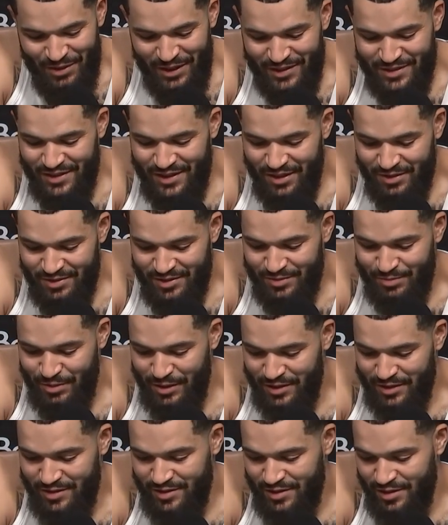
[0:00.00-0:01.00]
Pascal's
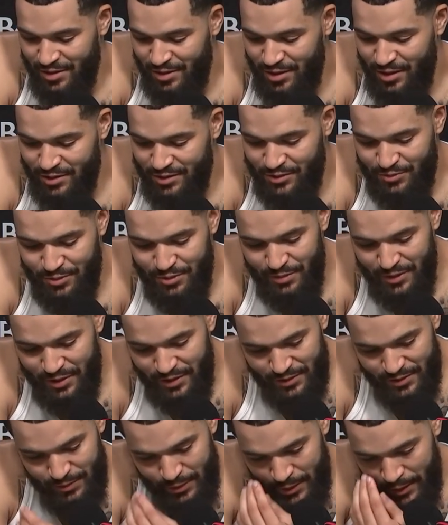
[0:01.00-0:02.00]
probably stealing all his
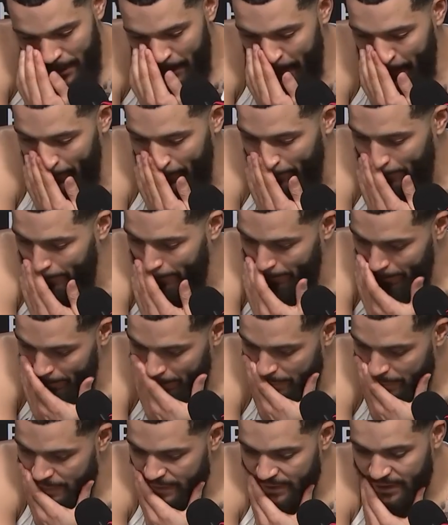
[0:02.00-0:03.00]
rebounds. But,
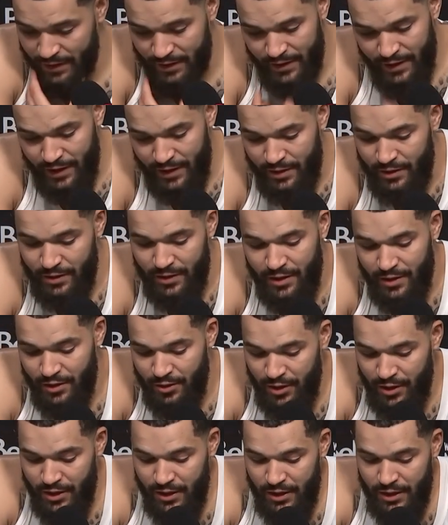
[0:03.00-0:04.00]
yeah, he had
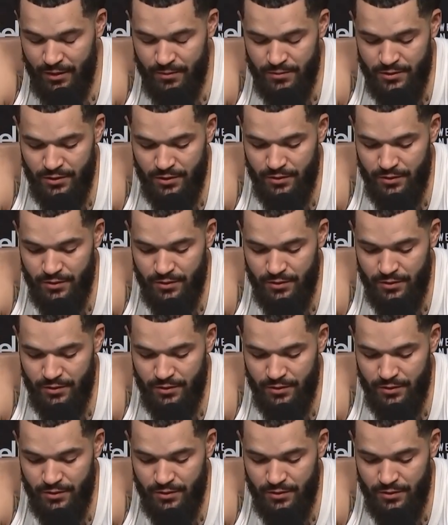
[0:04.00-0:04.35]
a great game.